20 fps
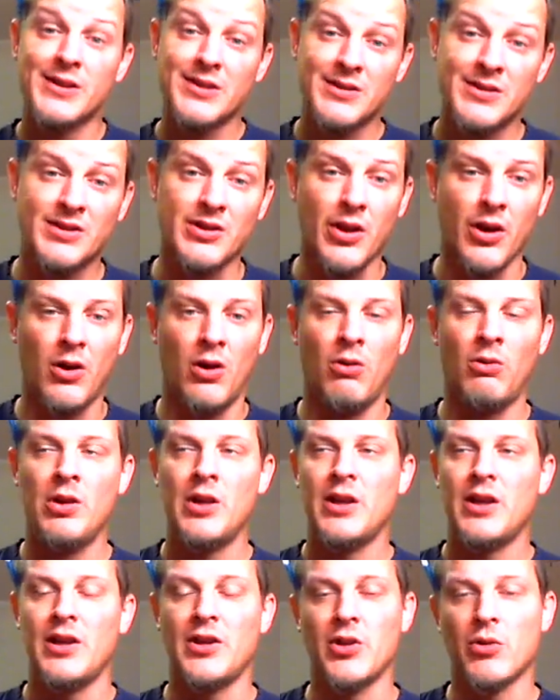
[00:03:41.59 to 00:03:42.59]

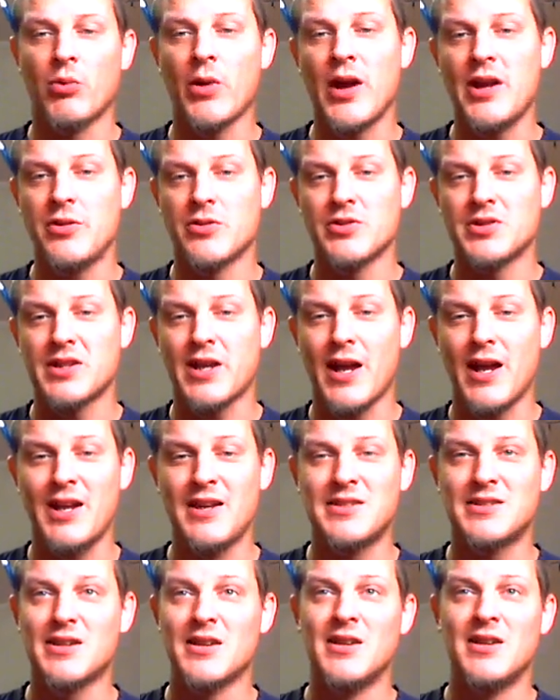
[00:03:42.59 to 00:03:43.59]
So in the Raiders'
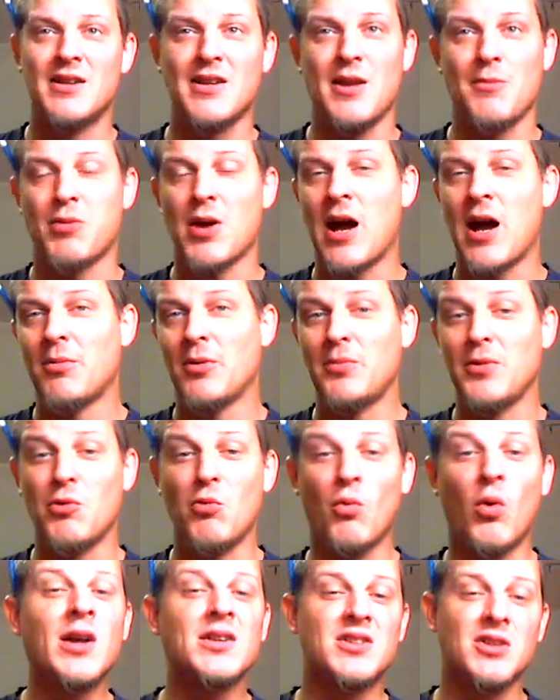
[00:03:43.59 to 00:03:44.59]
case, they
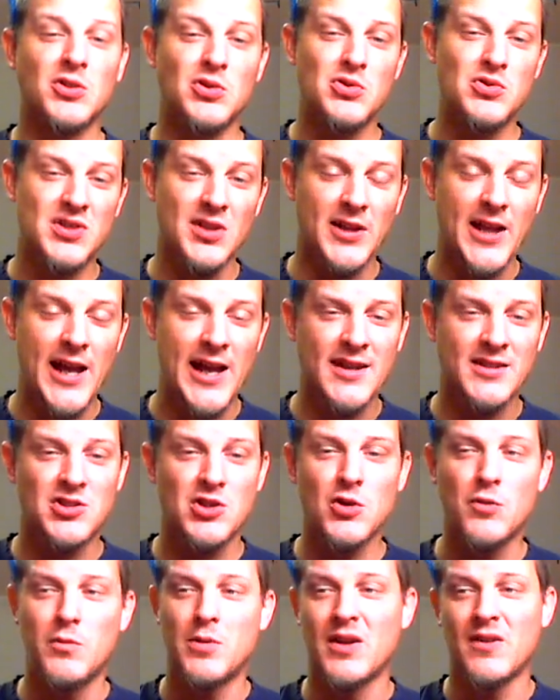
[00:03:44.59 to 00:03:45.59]
probably want to lose the last
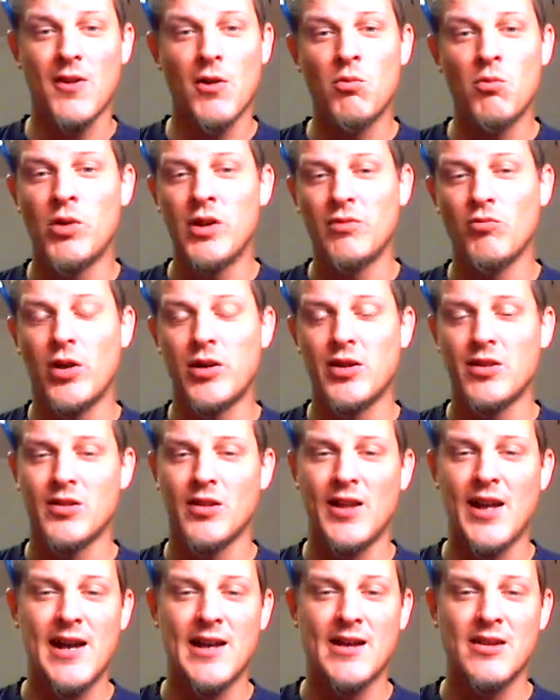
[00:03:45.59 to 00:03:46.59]
two, but if they win one of
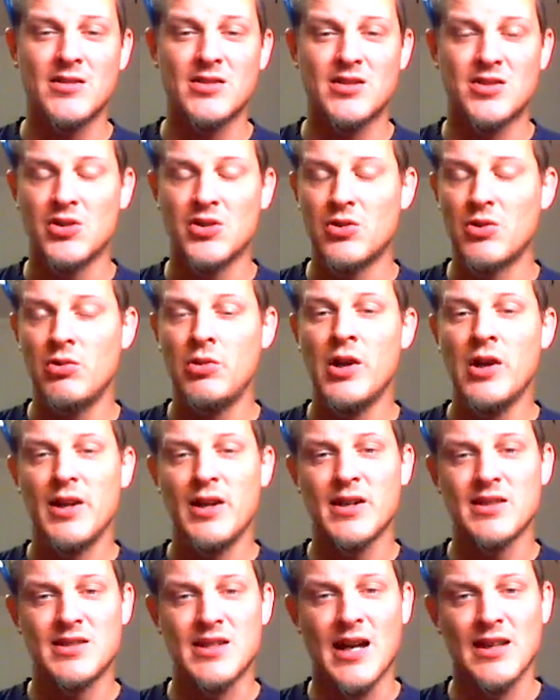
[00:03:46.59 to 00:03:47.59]
the last two,
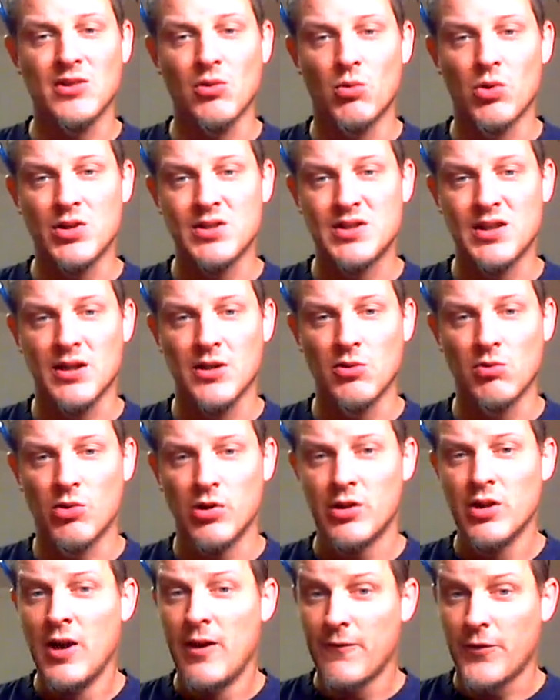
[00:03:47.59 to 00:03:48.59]
it's not the worst thing in the
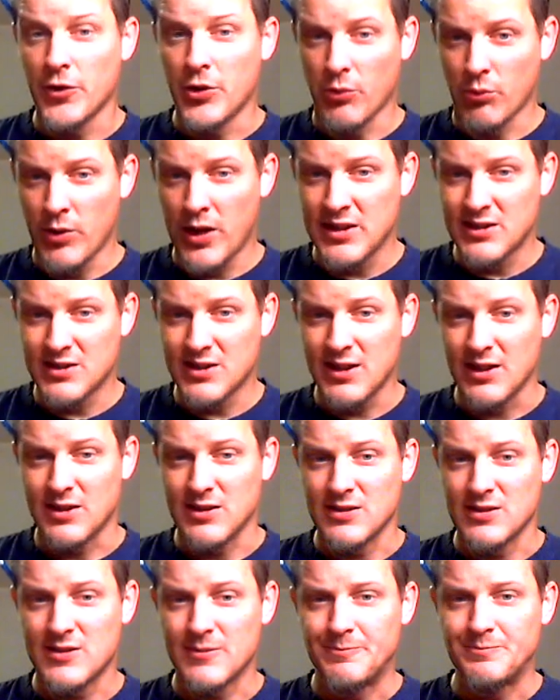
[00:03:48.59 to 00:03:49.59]
world. For the
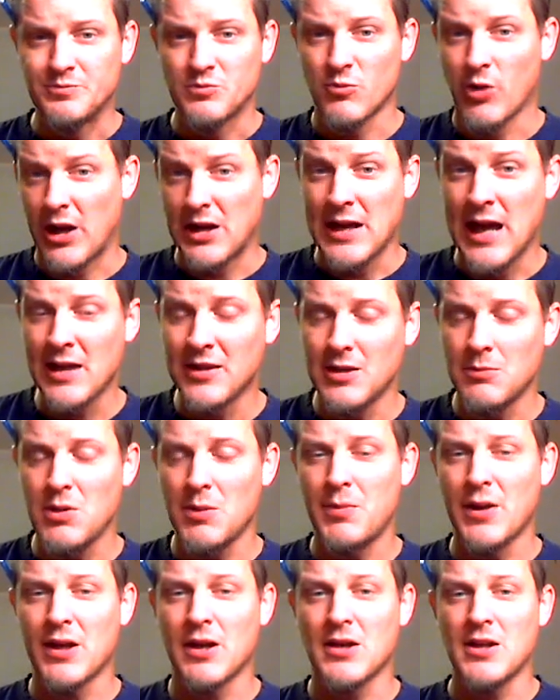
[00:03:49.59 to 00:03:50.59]
Redskins, right now they'd
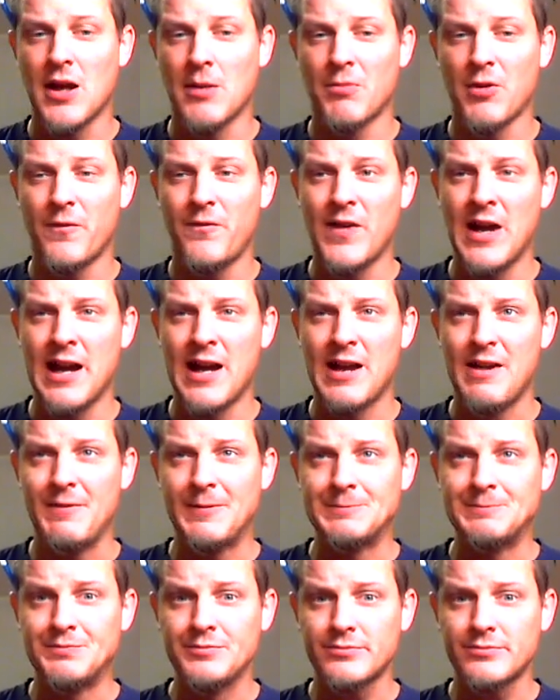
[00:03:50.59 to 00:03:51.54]
be picking number five.